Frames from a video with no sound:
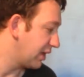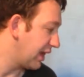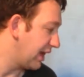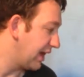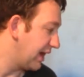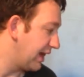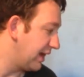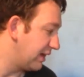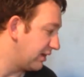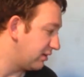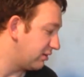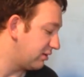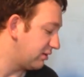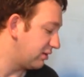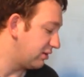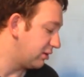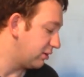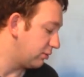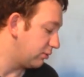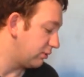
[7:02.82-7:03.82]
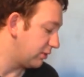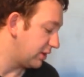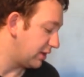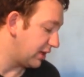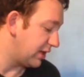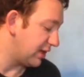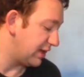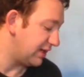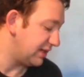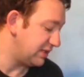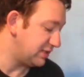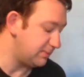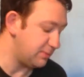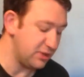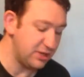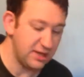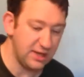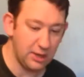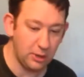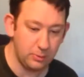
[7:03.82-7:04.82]
And you know, he's
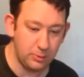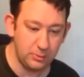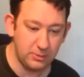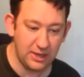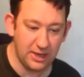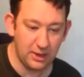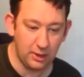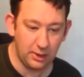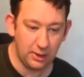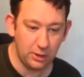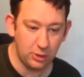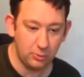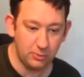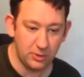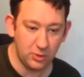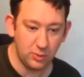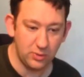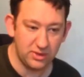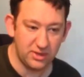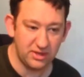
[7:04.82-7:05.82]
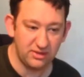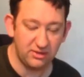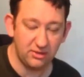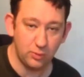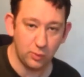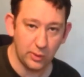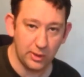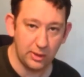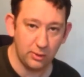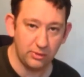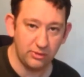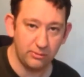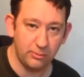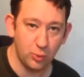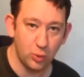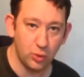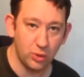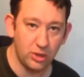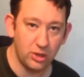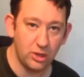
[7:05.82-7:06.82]
been helping me out a little bit with this as well this
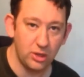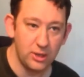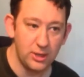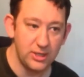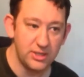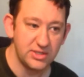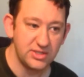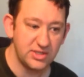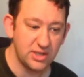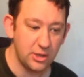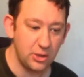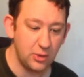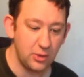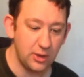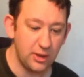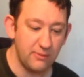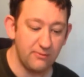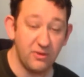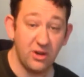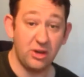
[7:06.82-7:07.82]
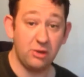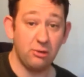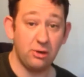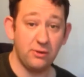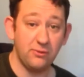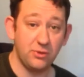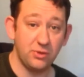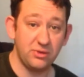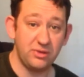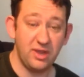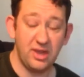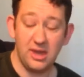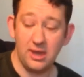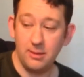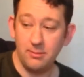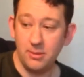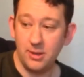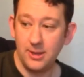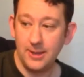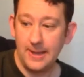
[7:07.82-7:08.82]
morning, so I'm very grateful to
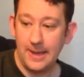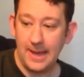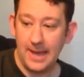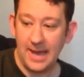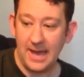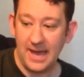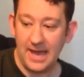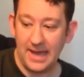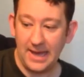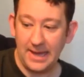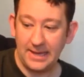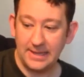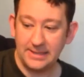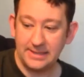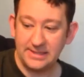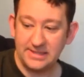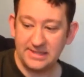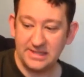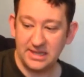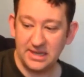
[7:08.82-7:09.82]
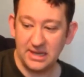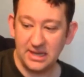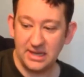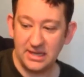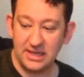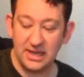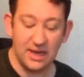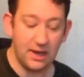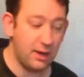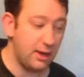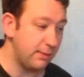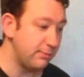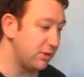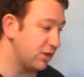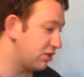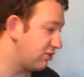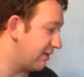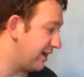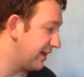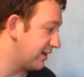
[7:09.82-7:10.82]
him. And yeah, I'm going
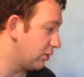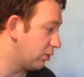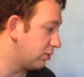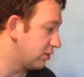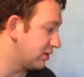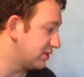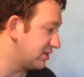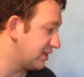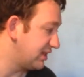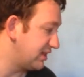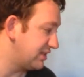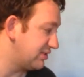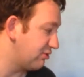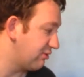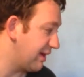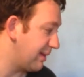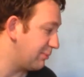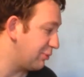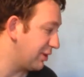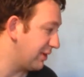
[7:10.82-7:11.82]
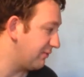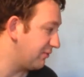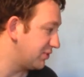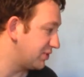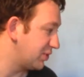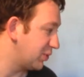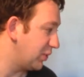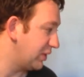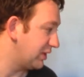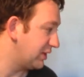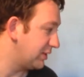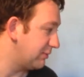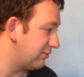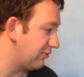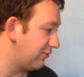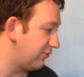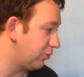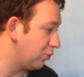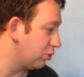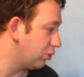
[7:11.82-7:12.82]
to crack on because I need to grab breakfast quickly
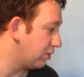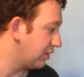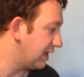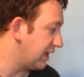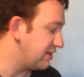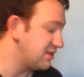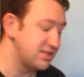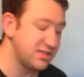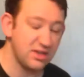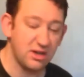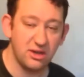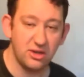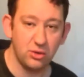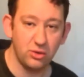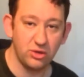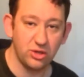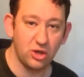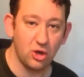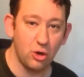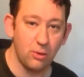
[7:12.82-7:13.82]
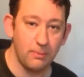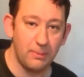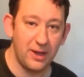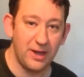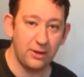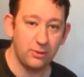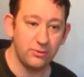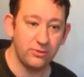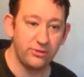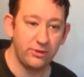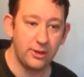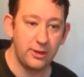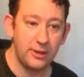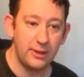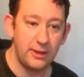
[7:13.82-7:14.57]
before getting started on the compounds.